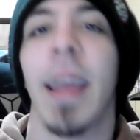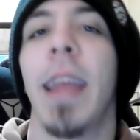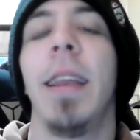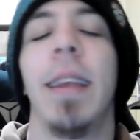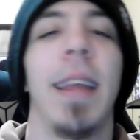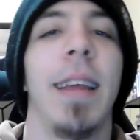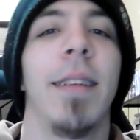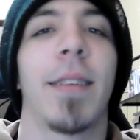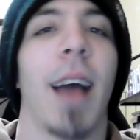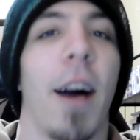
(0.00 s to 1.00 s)
He
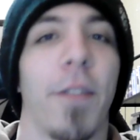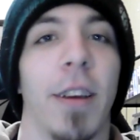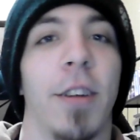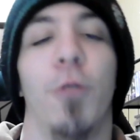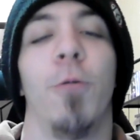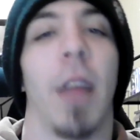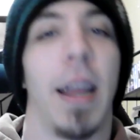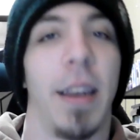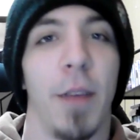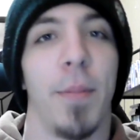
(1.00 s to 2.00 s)
needs Kafka to
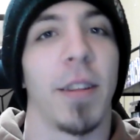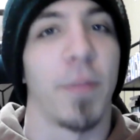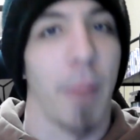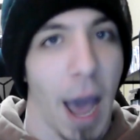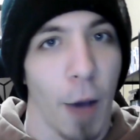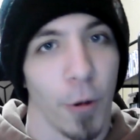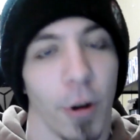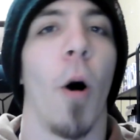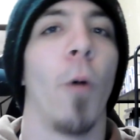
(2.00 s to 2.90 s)
lend him his power.